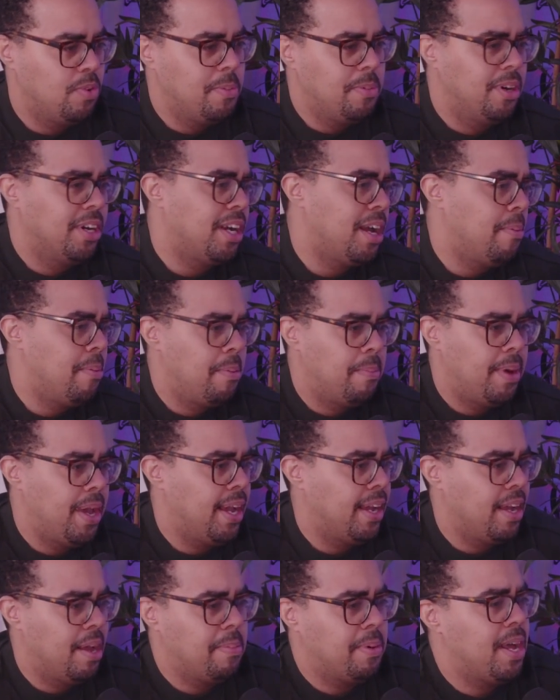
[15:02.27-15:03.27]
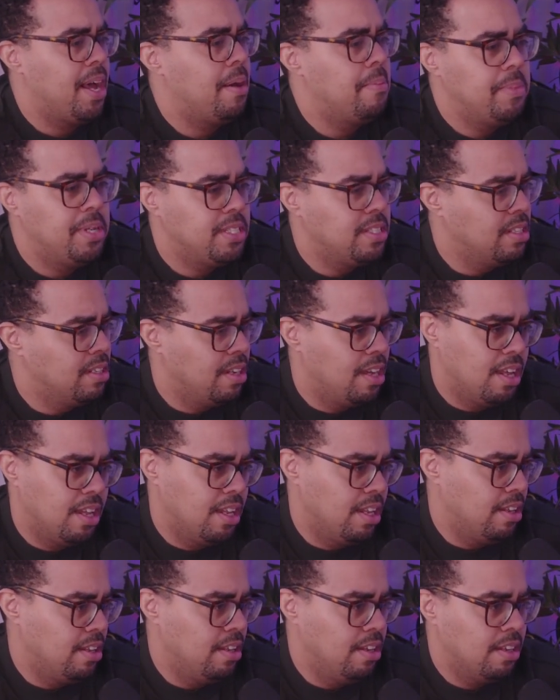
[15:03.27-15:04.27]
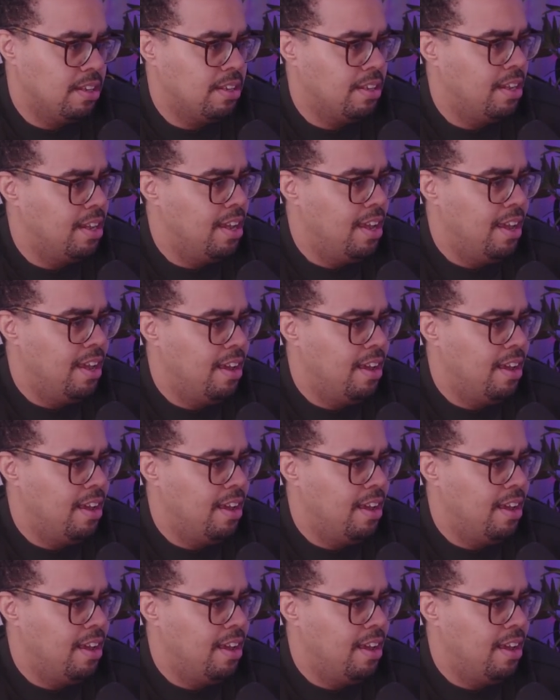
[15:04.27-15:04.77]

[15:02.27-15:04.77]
Women are coming back. I'm commenting on how they look.